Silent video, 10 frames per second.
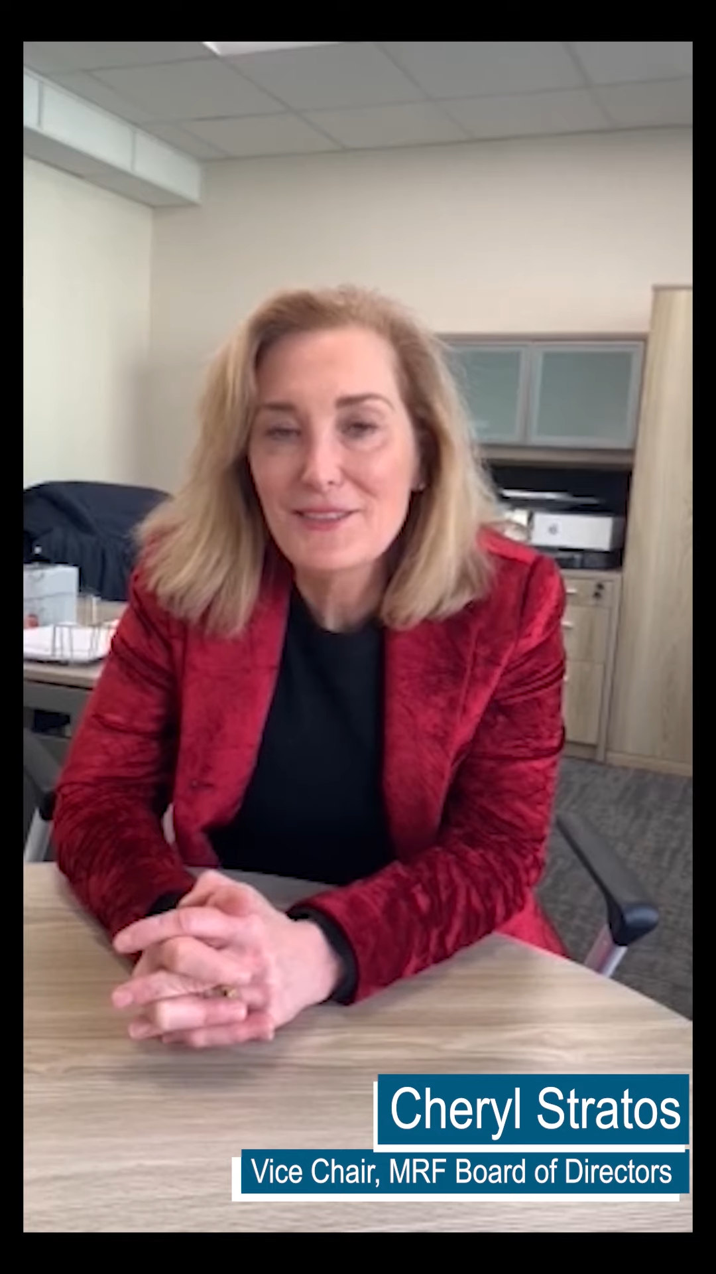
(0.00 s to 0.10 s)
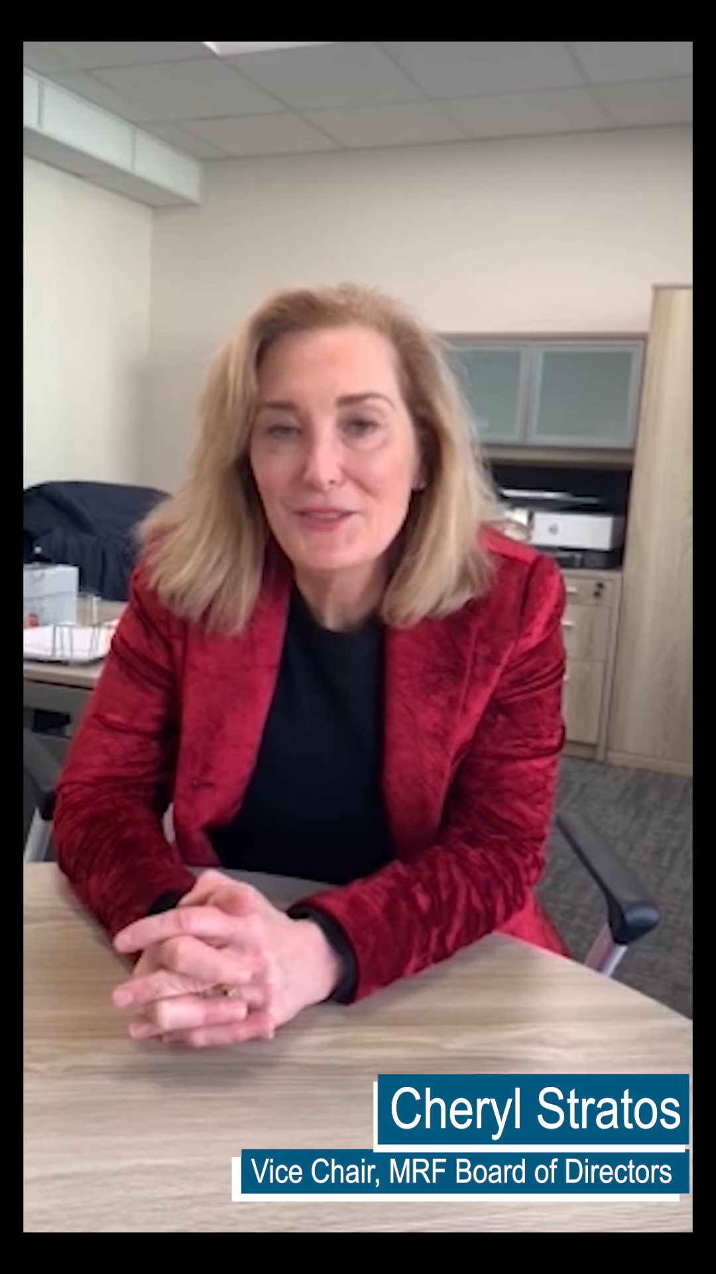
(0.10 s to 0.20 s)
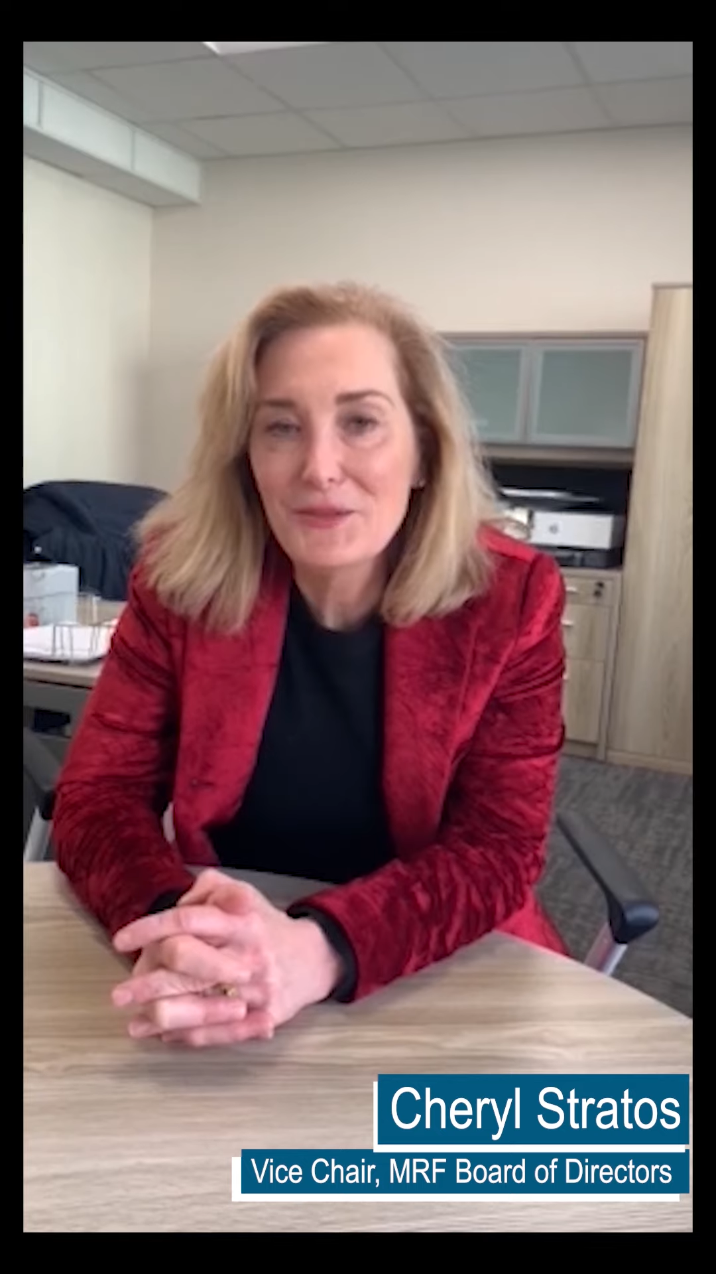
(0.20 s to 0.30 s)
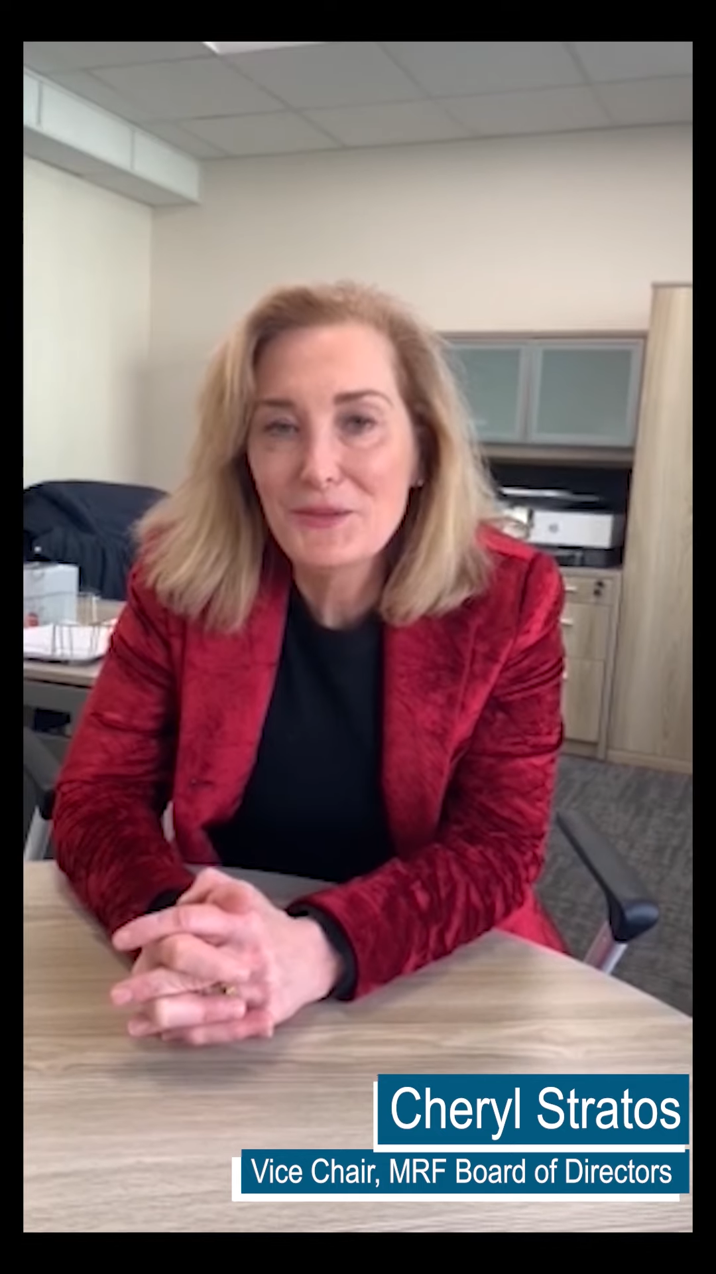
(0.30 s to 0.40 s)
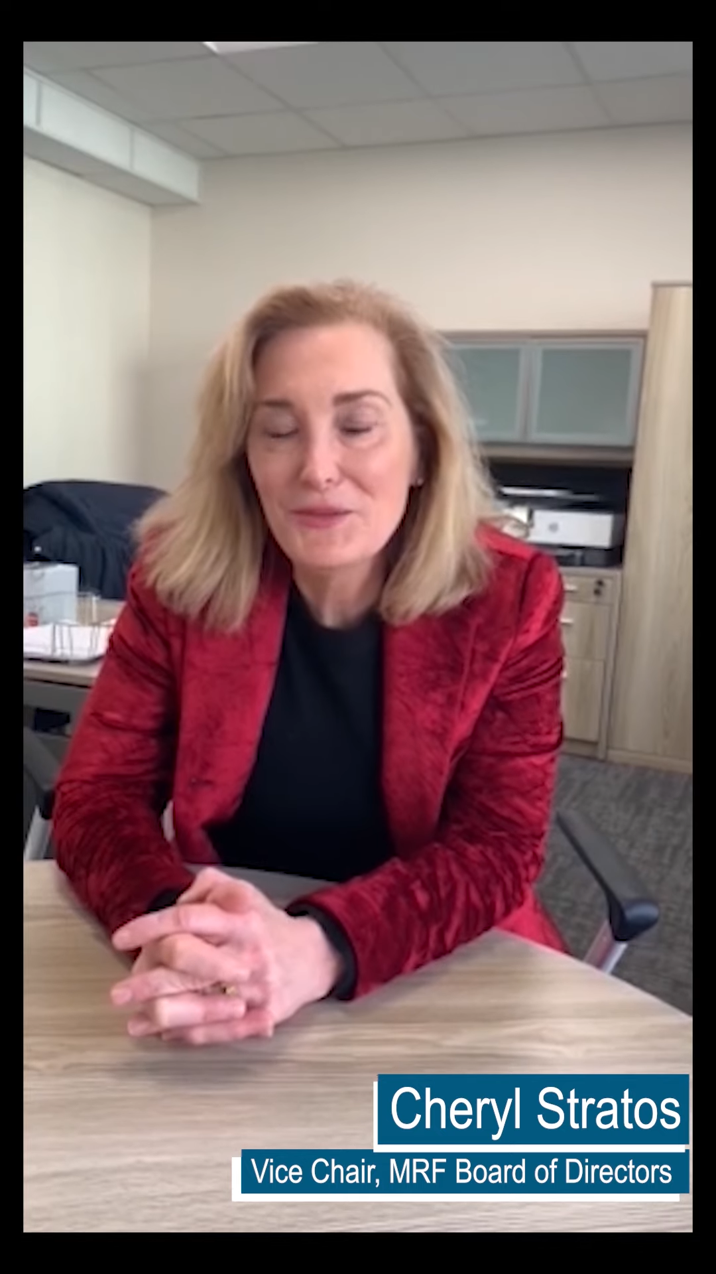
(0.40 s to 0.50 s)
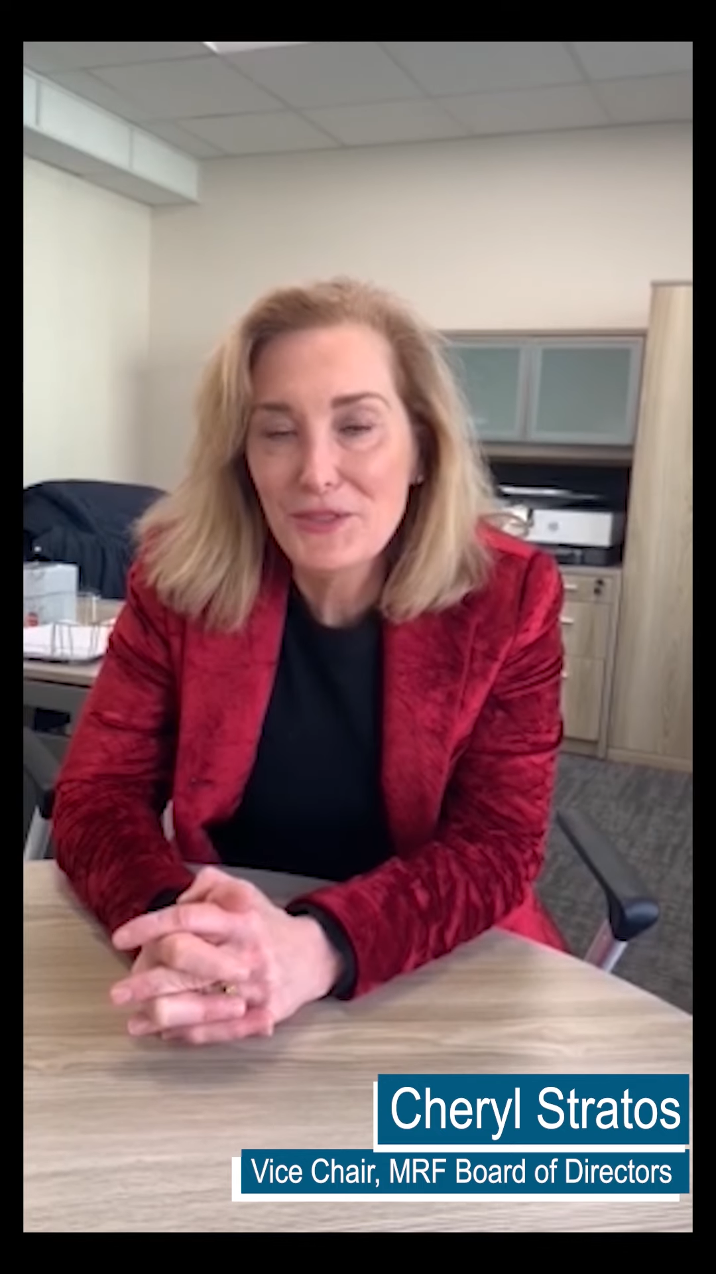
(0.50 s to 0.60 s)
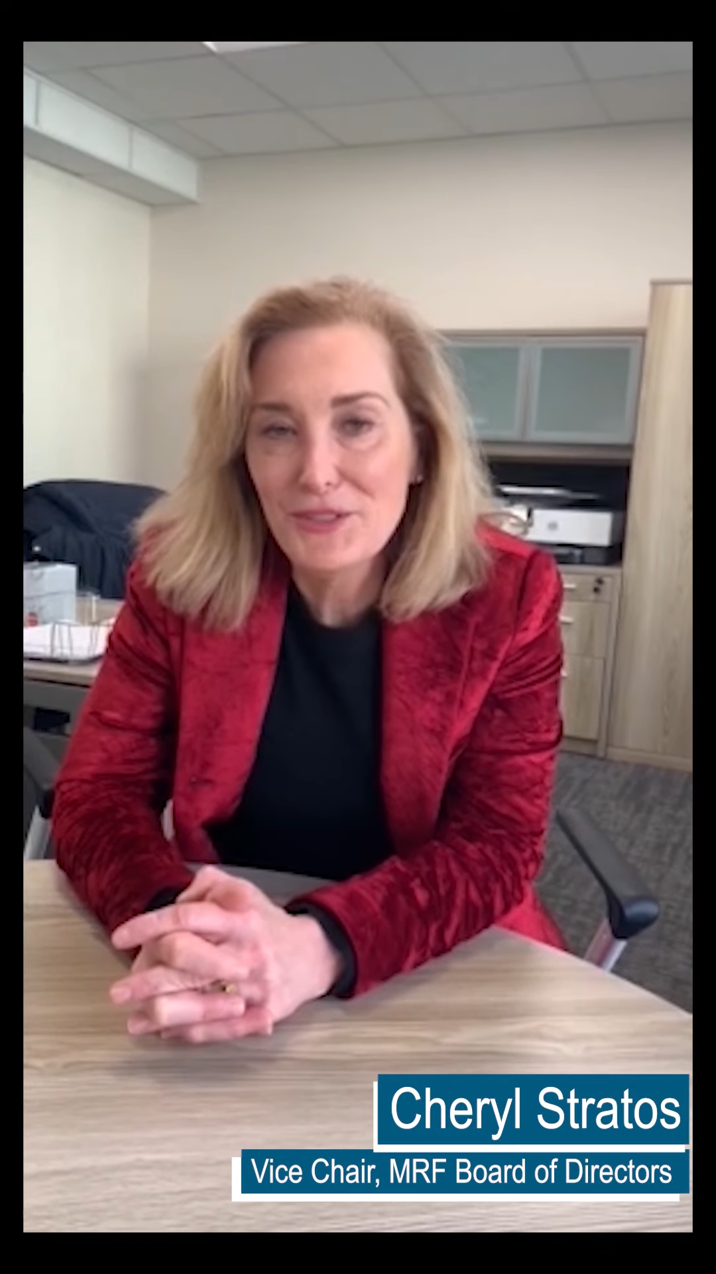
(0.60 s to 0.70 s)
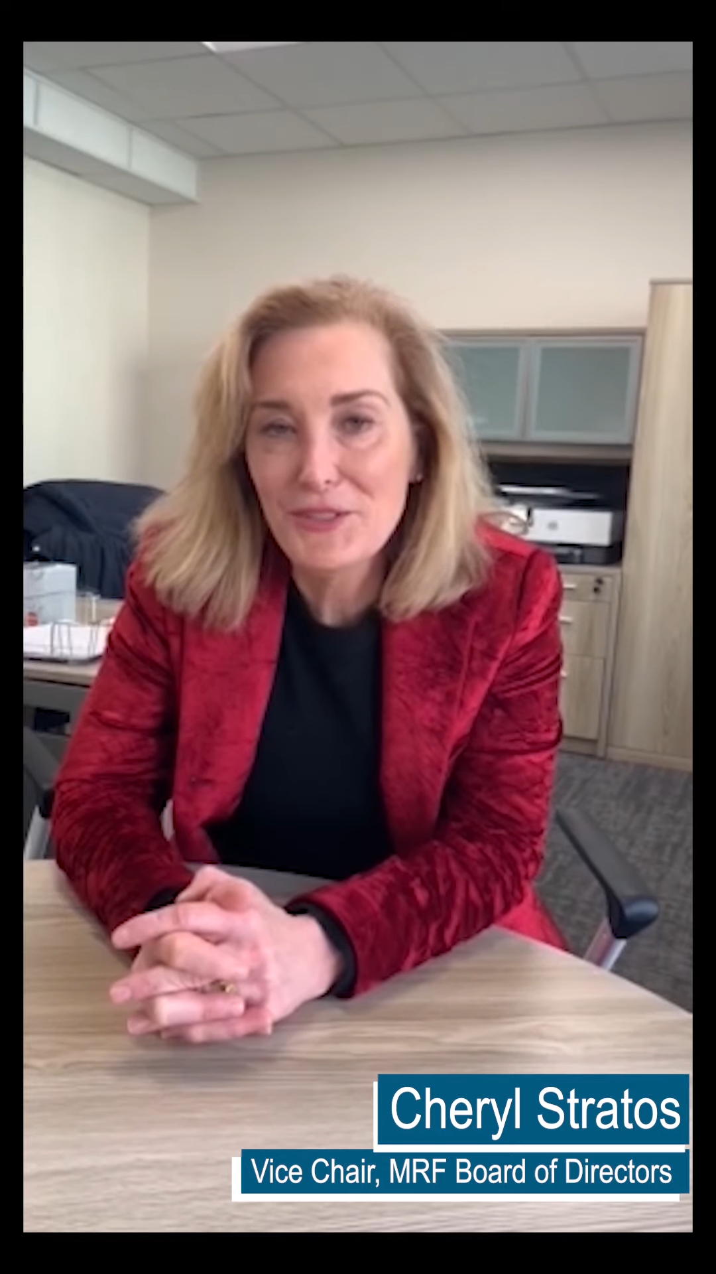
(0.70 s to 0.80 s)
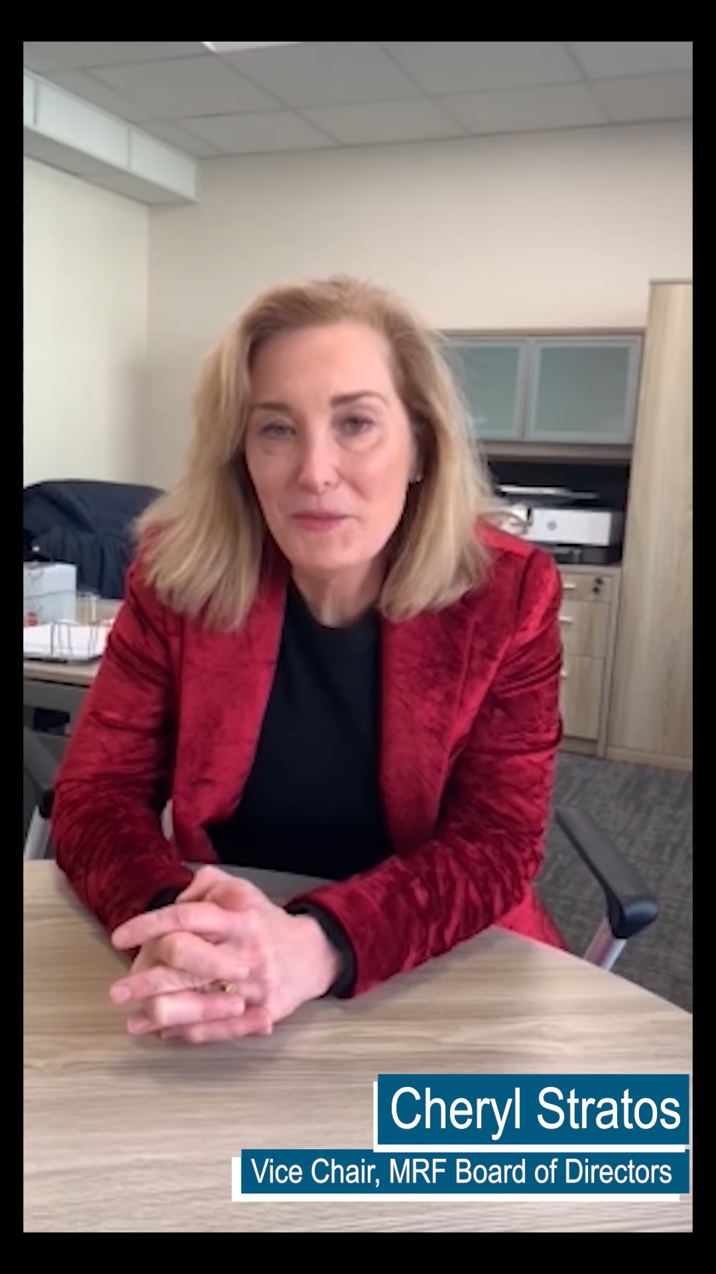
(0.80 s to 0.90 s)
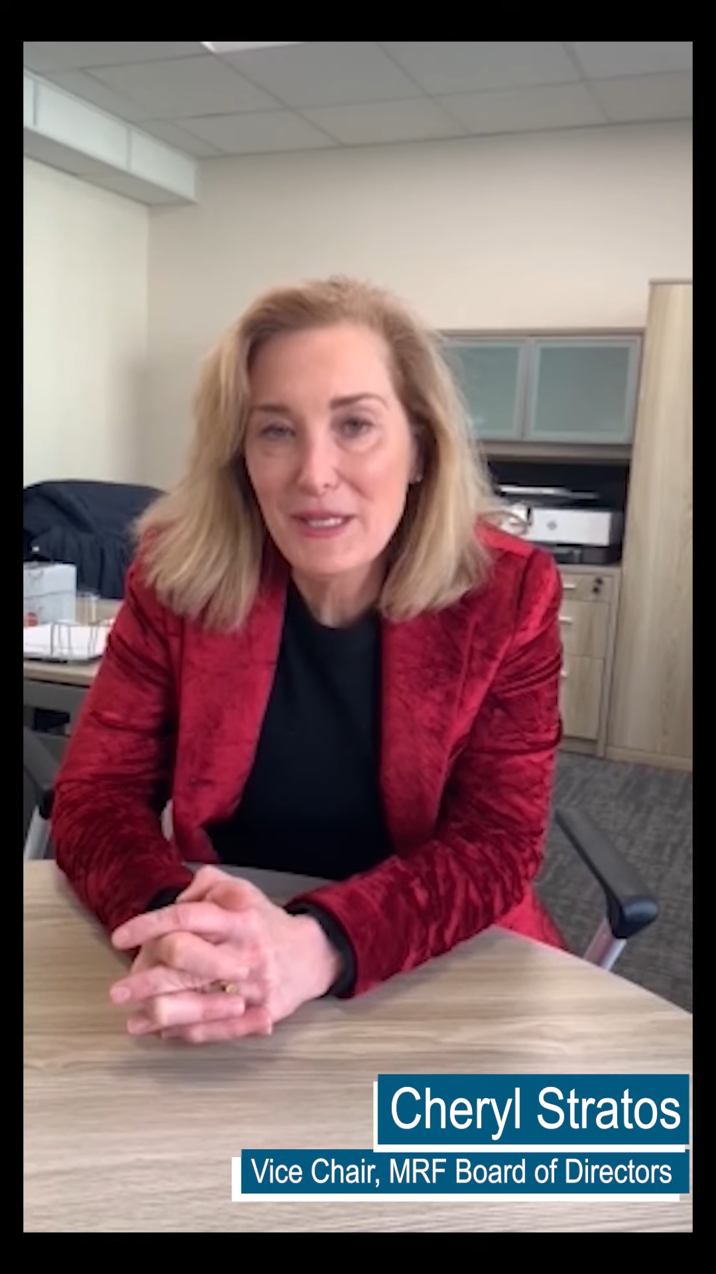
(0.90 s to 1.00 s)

soon turned